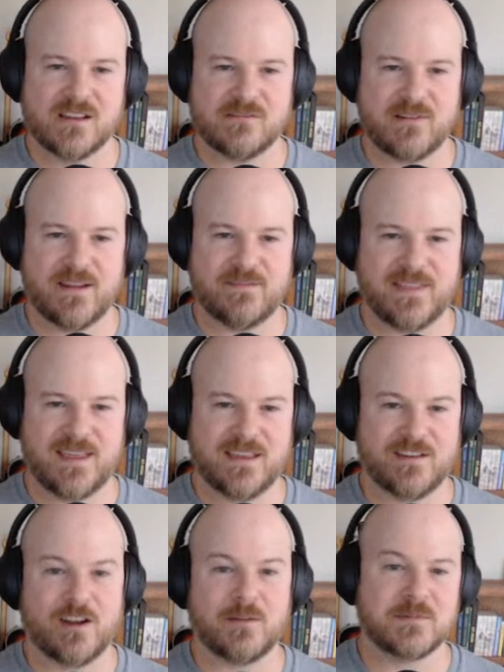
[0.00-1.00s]
We have the
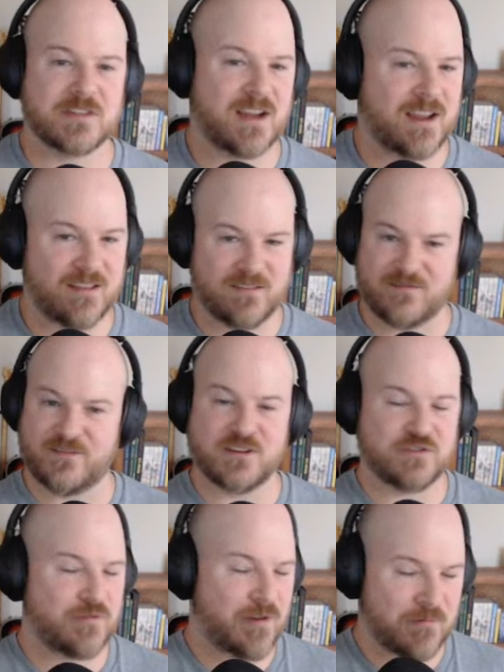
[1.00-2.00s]
Calm Giant
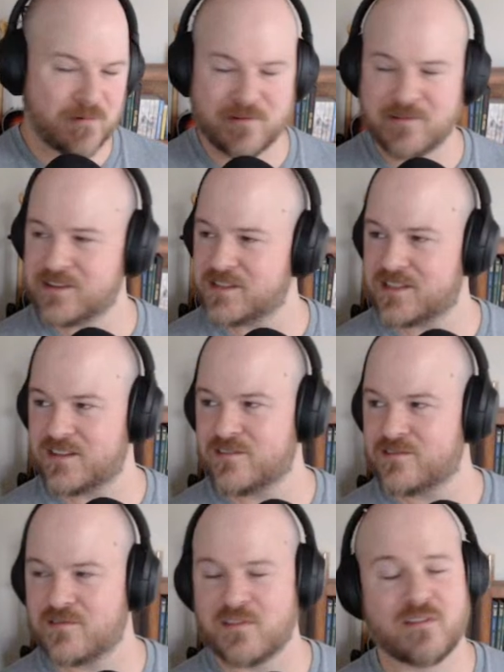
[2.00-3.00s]
Fishery ruins,
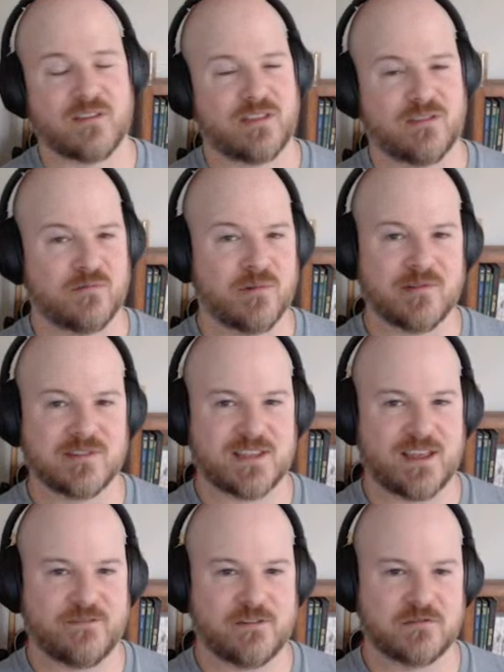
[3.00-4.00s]
the ruins of
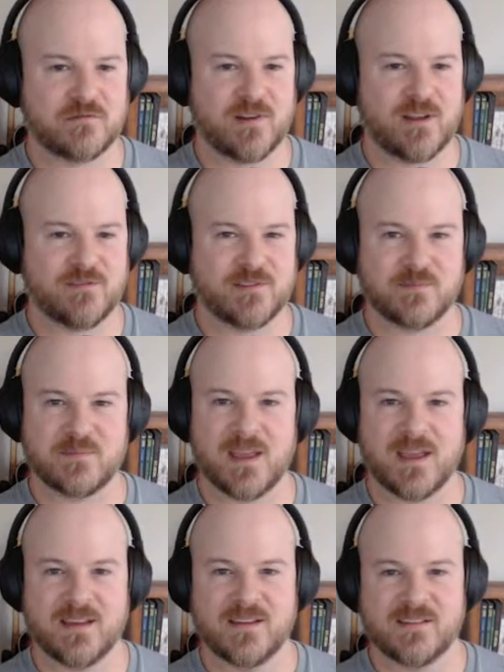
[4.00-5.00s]
that fishery of some
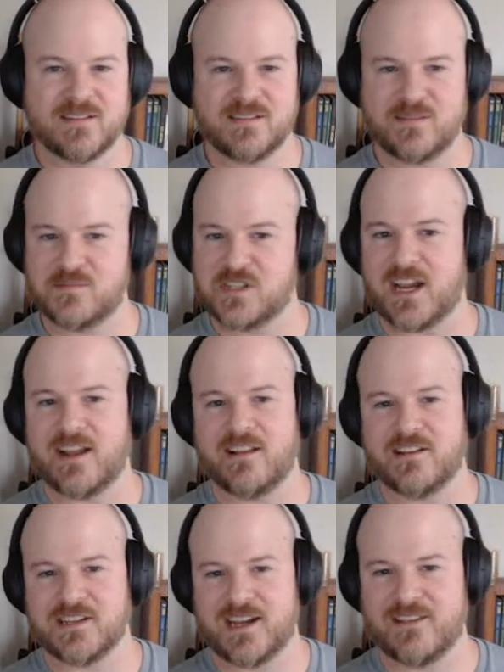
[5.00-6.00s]

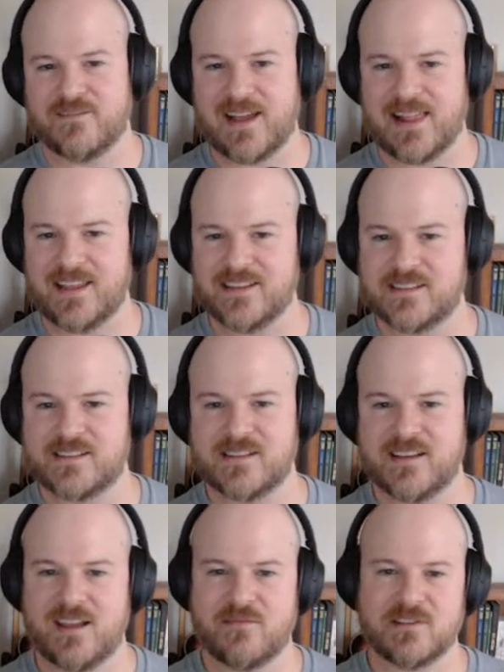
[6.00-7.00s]
giant-on-giant violence
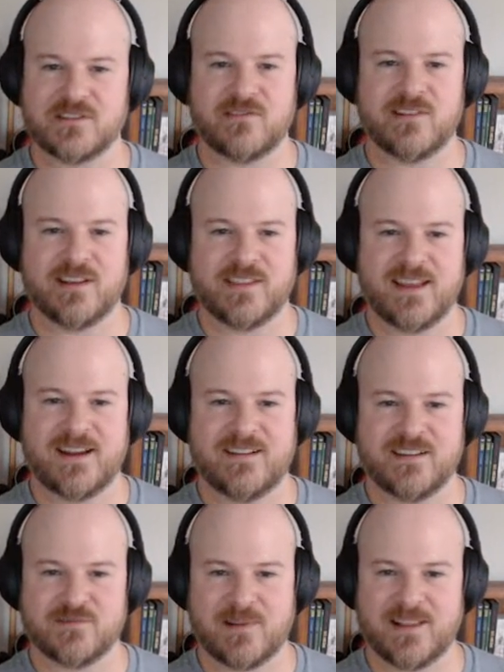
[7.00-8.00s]
and what's going on there,
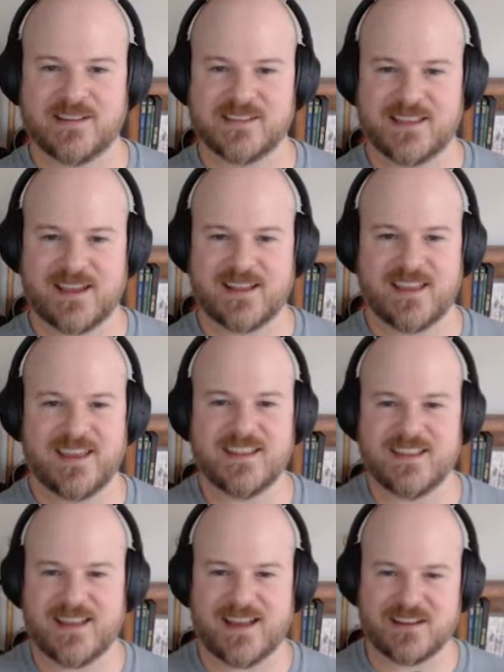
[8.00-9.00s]
as well as that
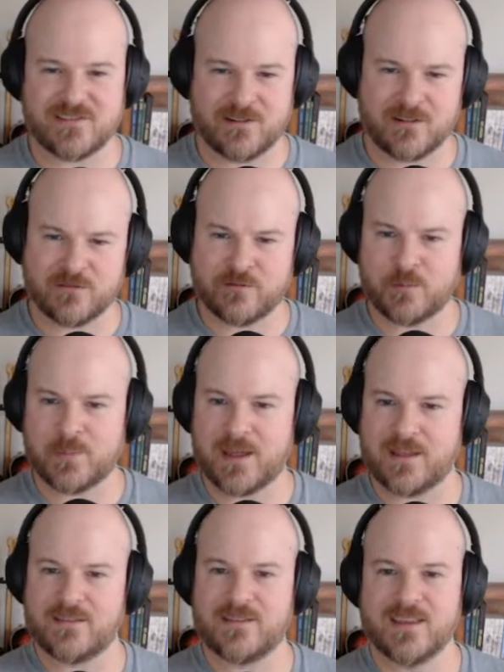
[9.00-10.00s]
intact awful
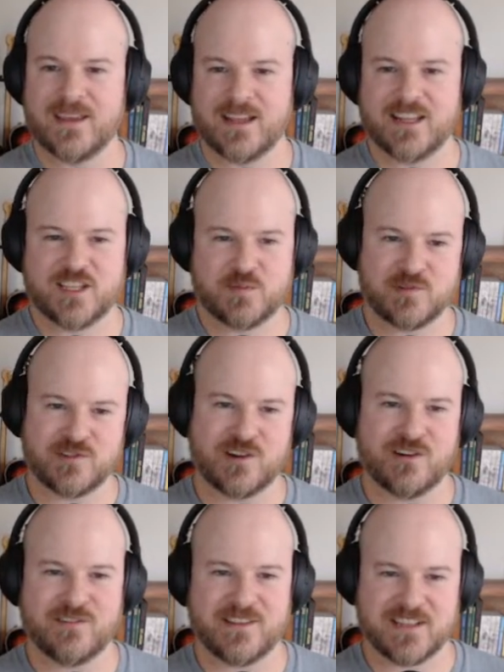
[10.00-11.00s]
pit that's
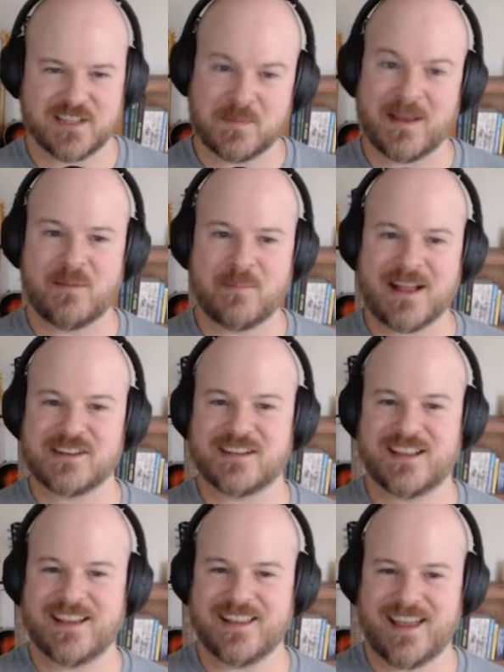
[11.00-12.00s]
preserved and that smell
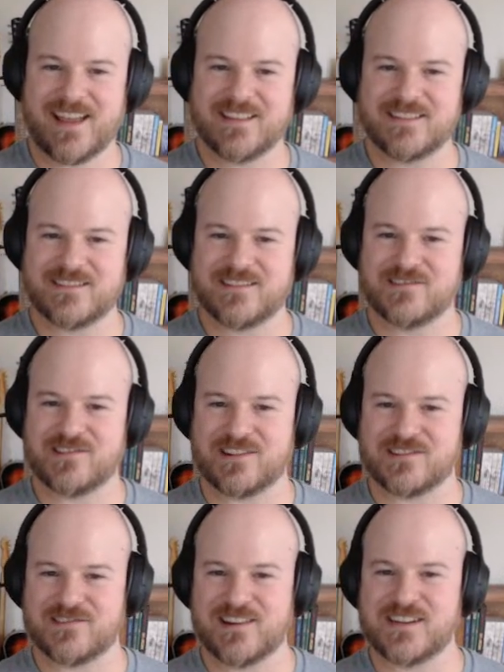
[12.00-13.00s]
magically enhanced to draw
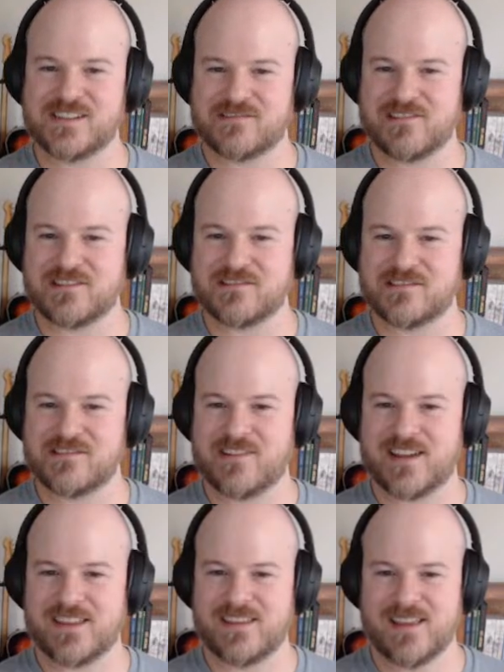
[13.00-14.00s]
strange creatures to it.